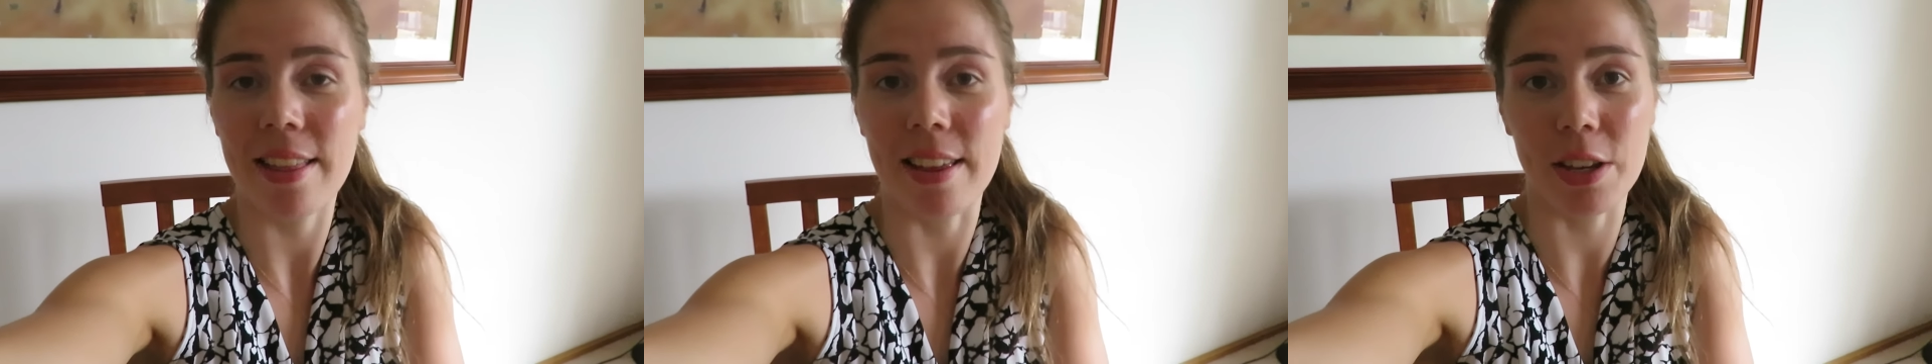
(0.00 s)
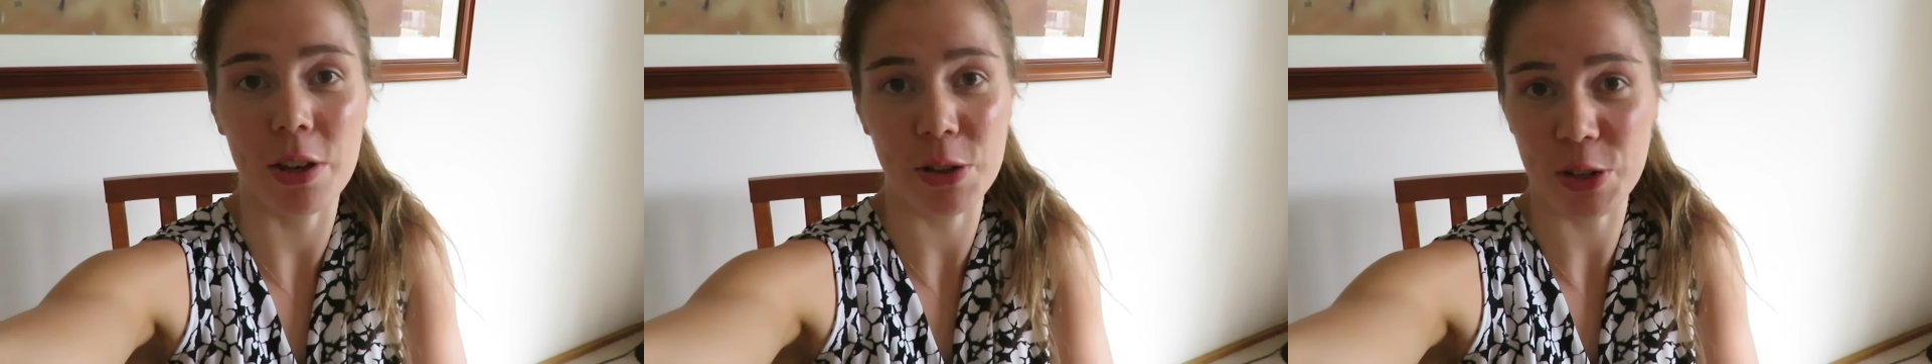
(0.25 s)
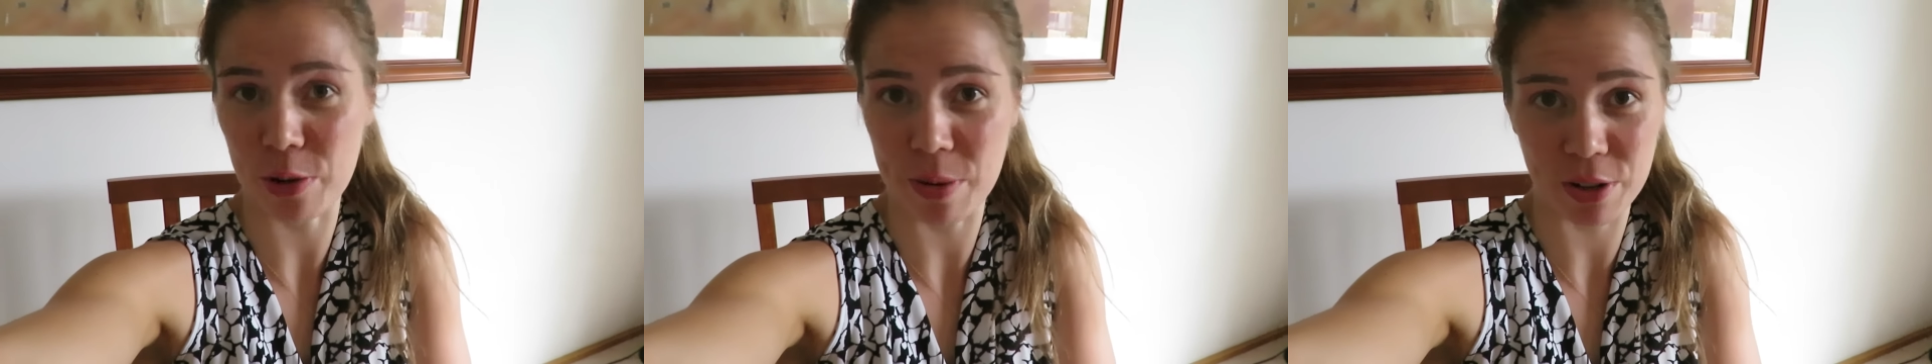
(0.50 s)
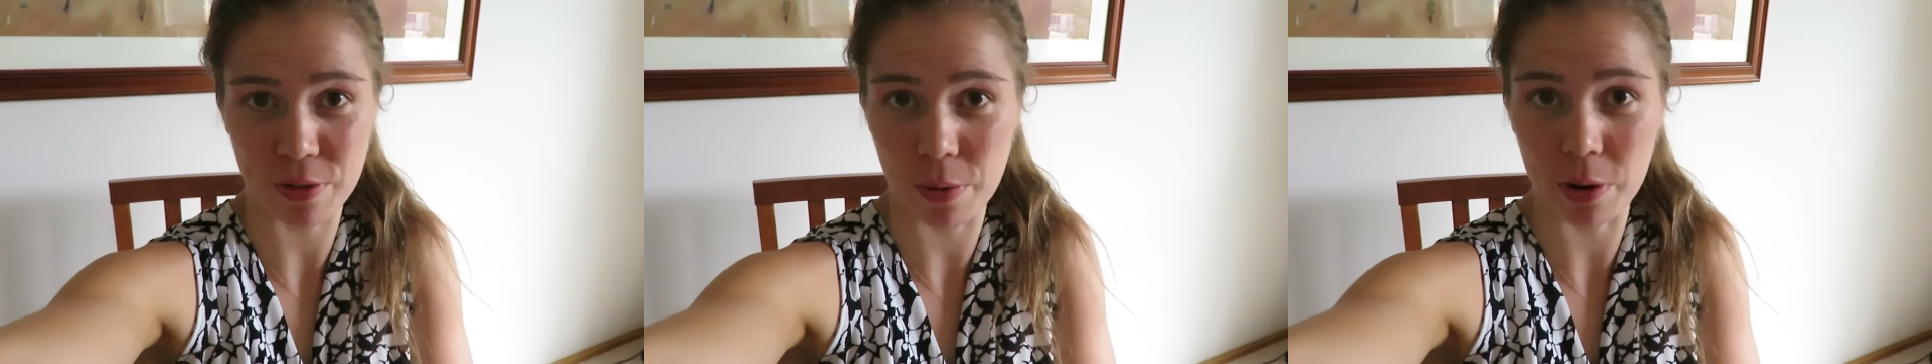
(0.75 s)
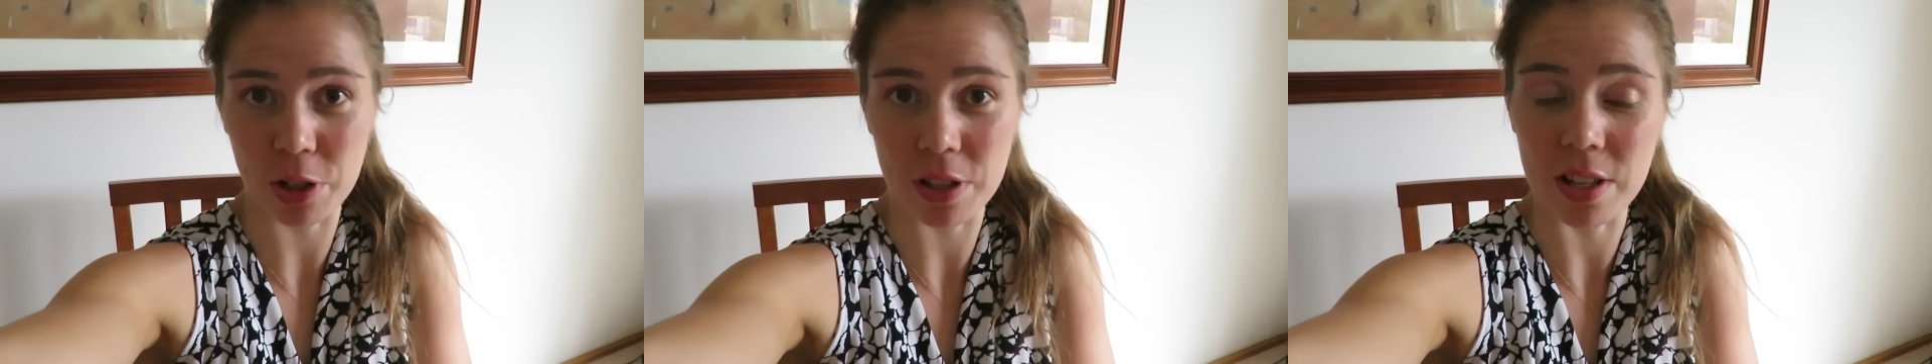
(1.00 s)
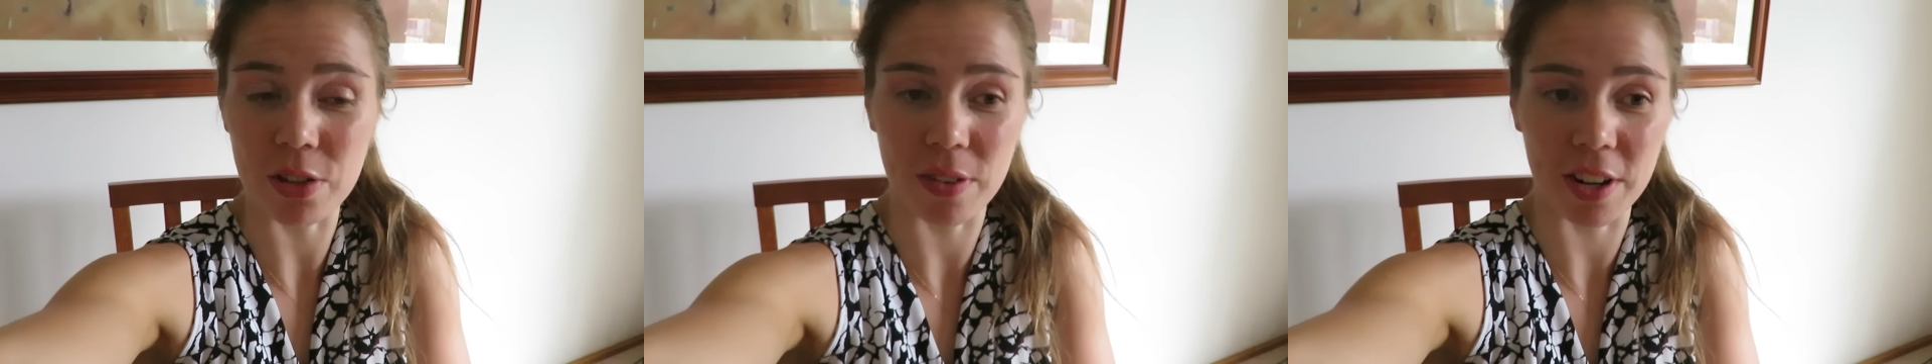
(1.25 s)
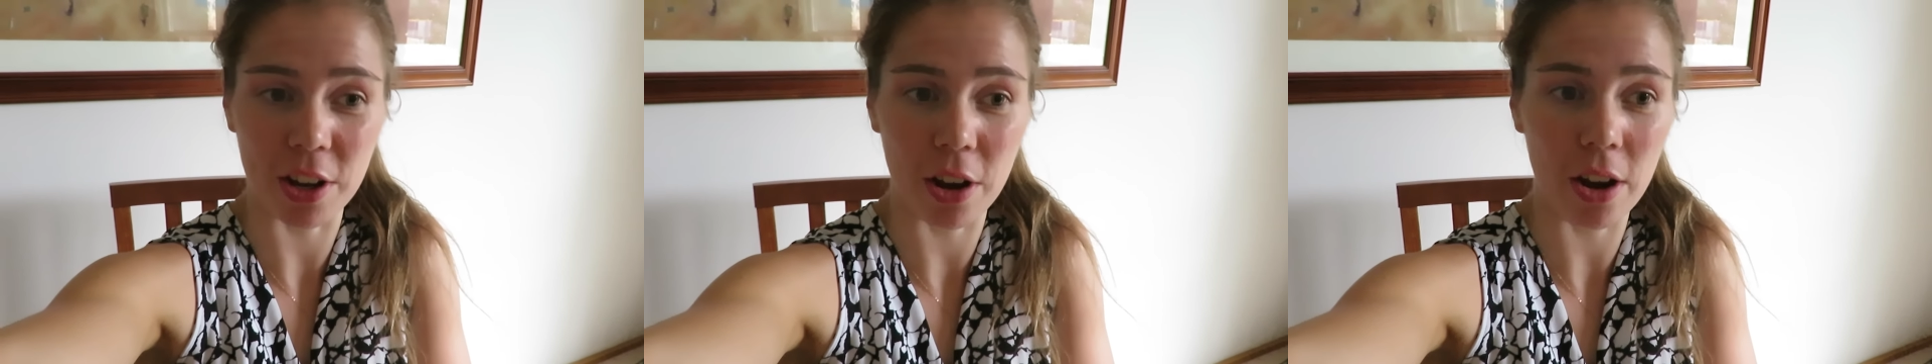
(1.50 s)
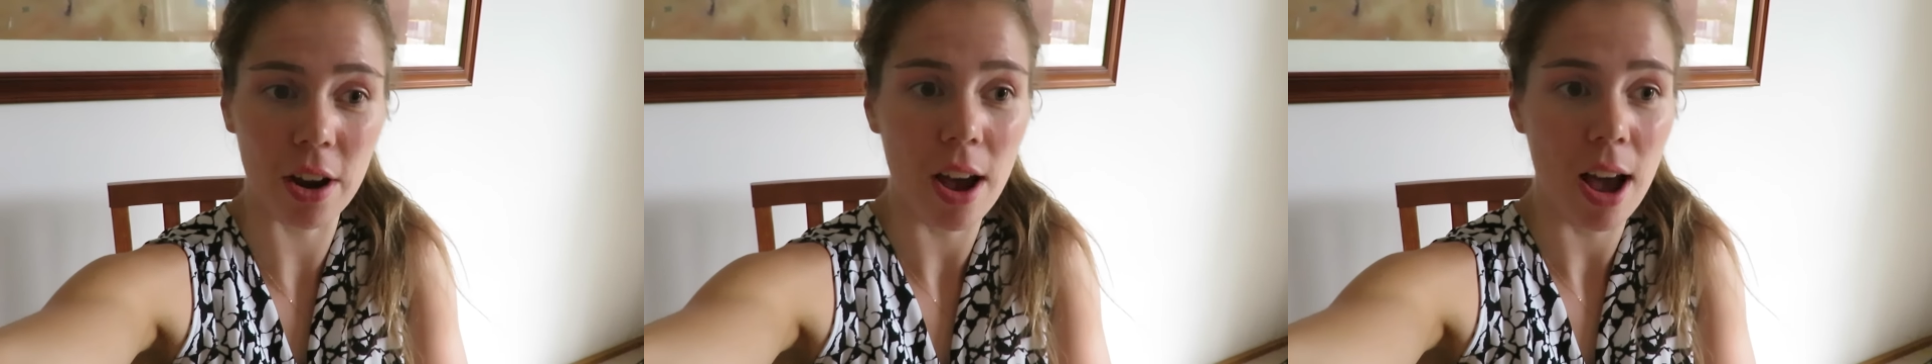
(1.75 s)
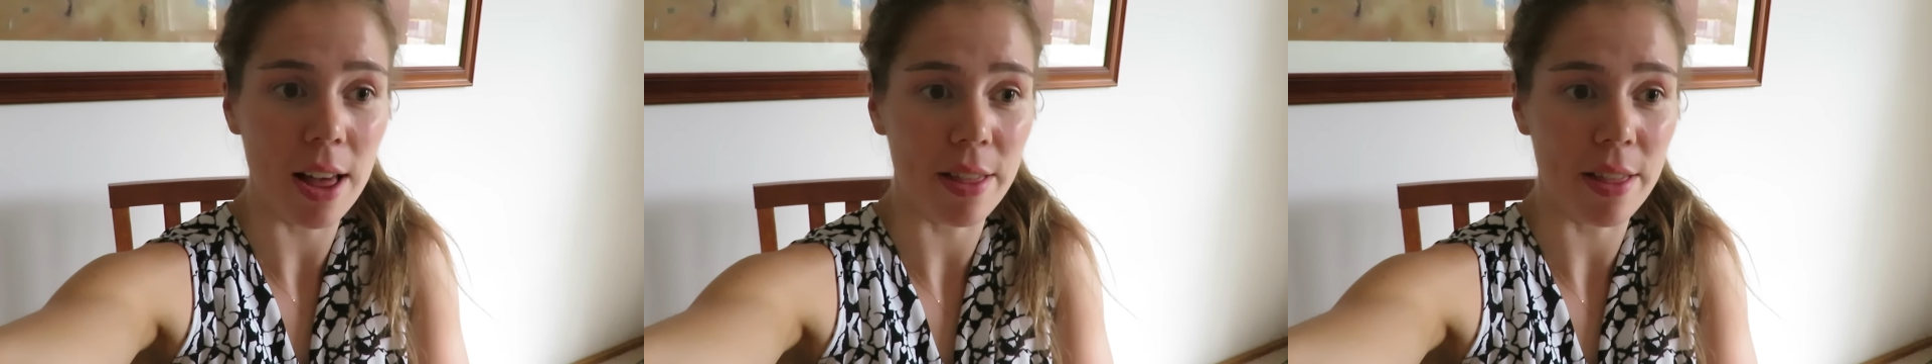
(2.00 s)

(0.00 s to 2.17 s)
Thank you so much for watching this video.